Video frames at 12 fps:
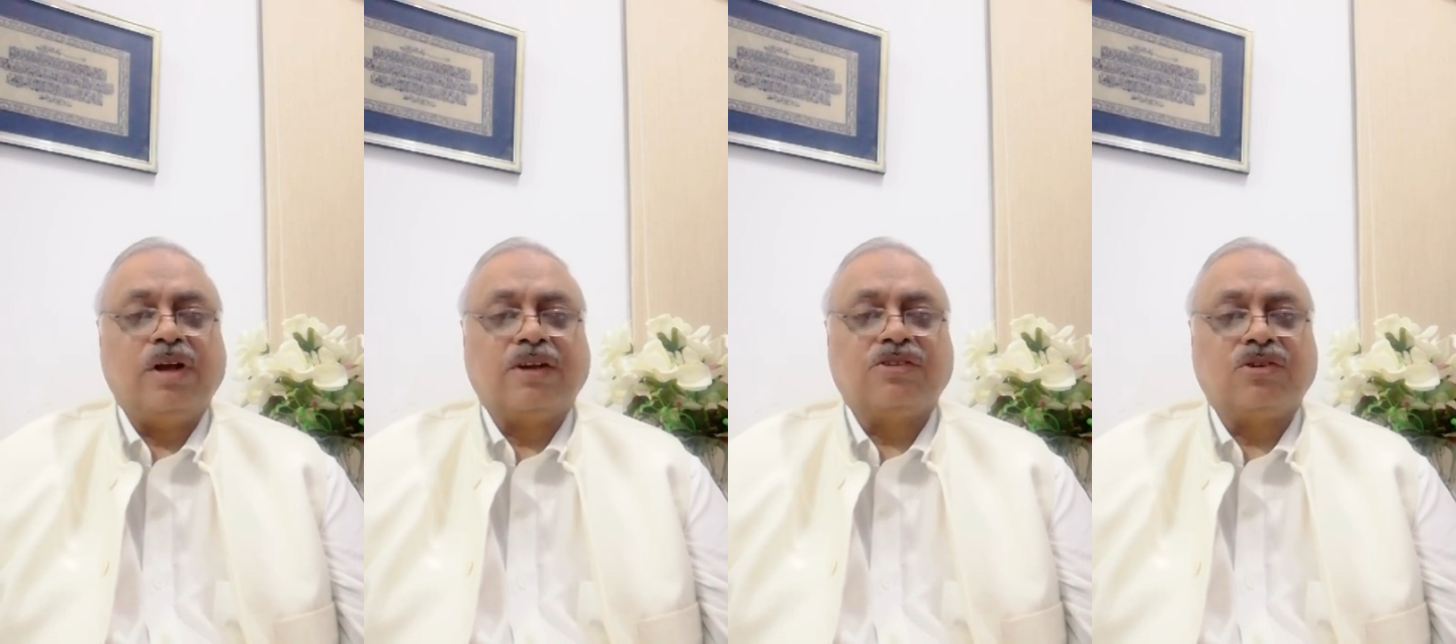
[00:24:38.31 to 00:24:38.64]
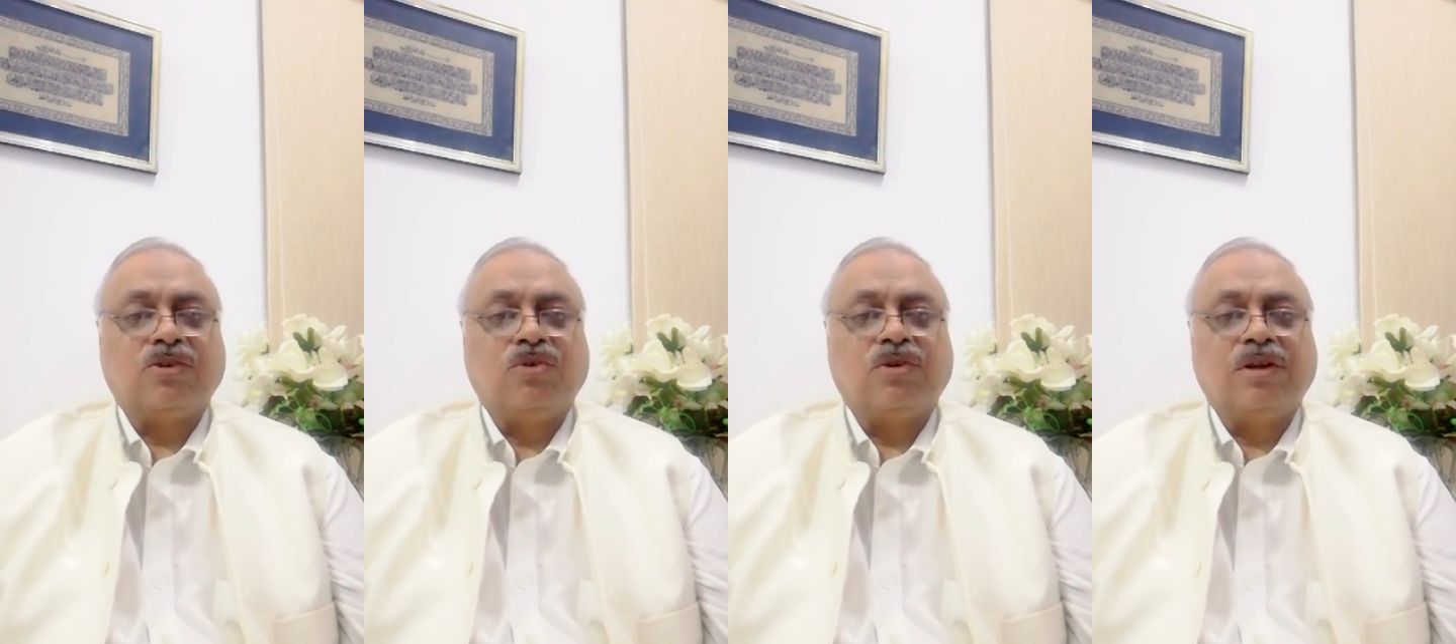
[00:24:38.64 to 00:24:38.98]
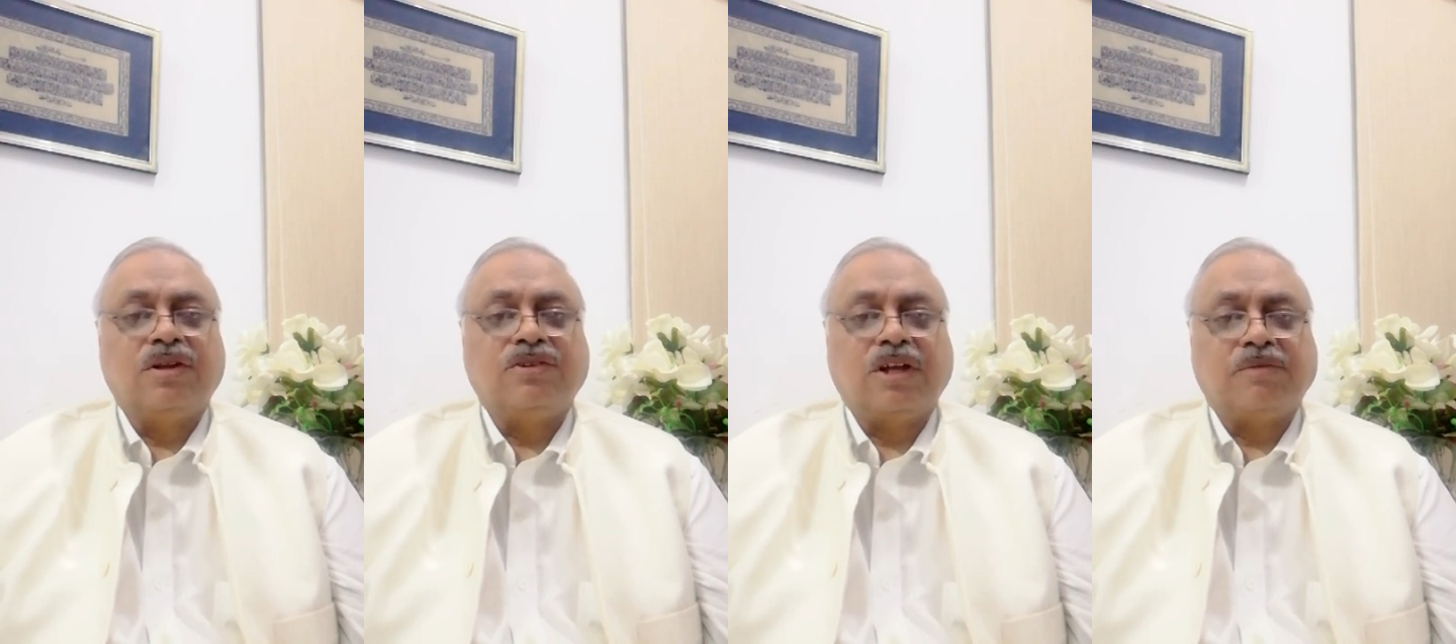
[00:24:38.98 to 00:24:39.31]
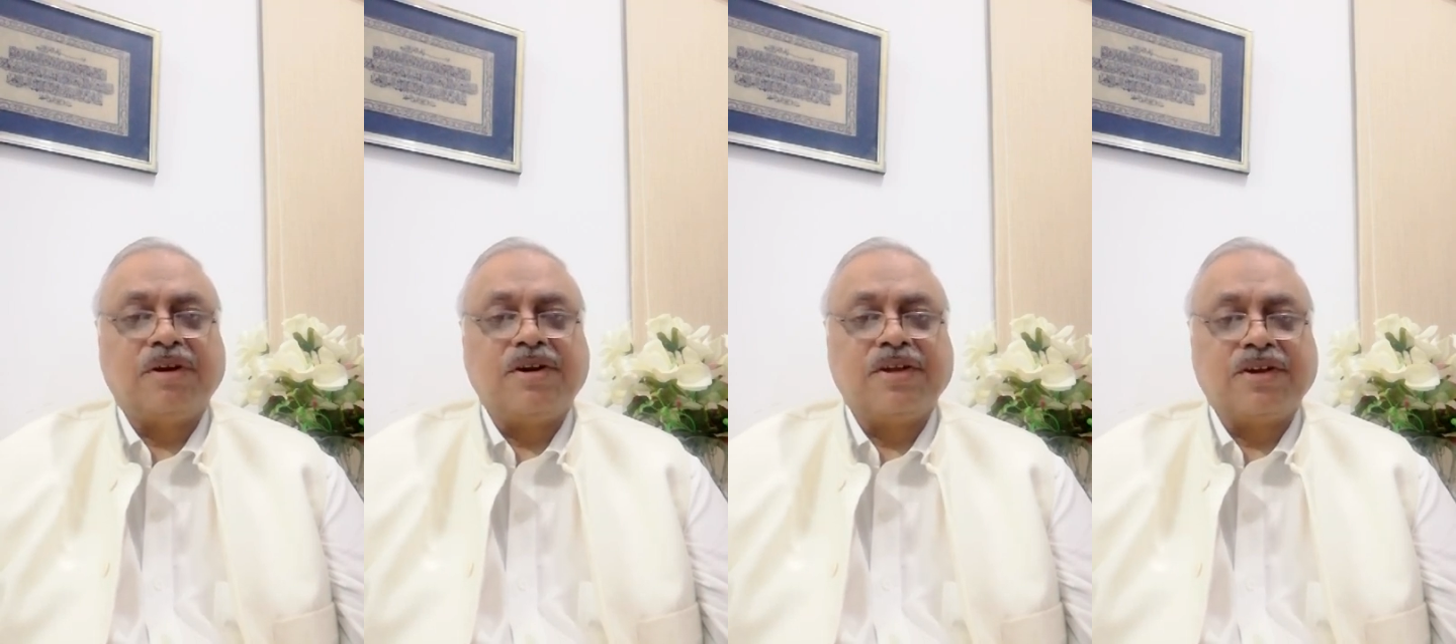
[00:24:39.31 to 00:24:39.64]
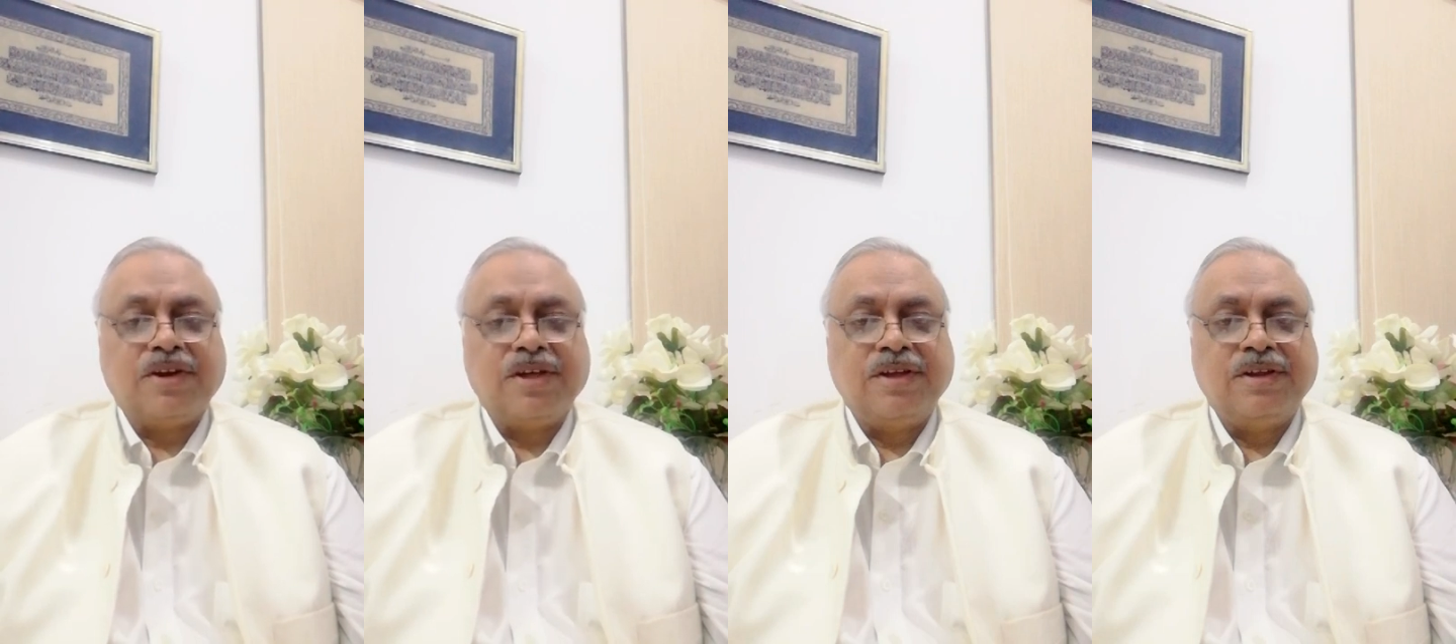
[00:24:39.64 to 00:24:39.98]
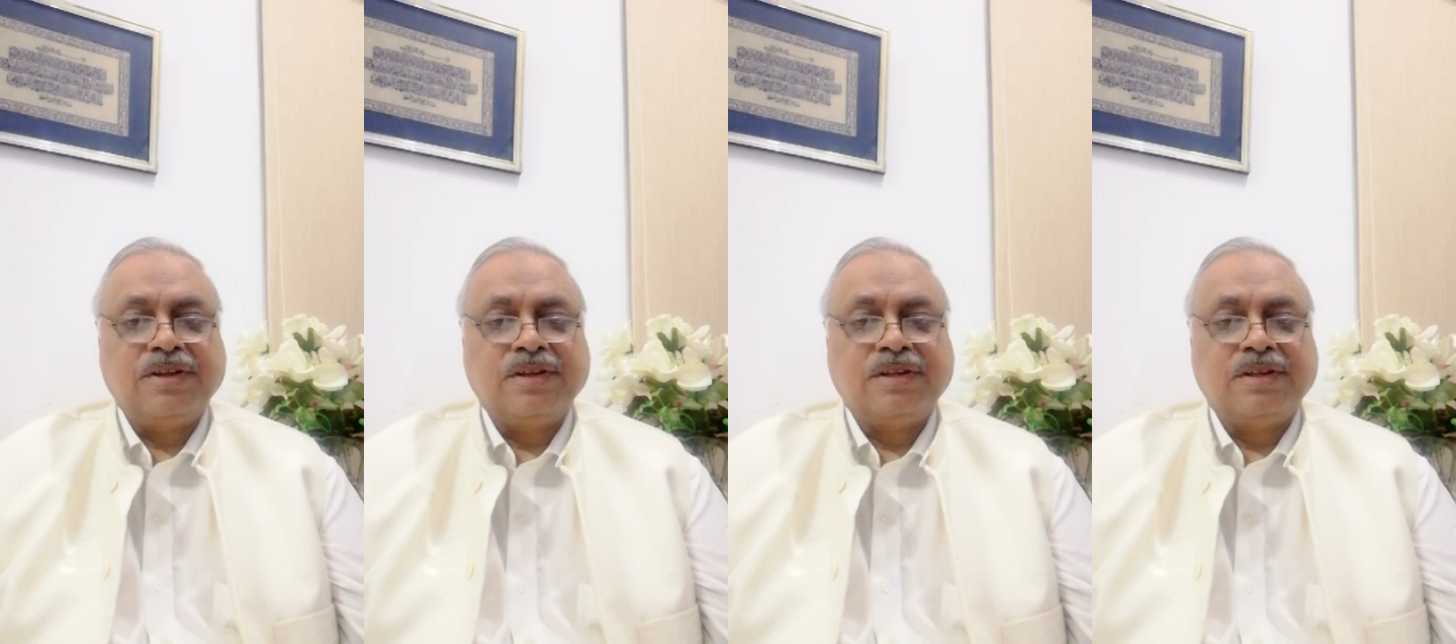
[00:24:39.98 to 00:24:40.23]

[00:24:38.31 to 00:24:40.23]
execute judgment and decree,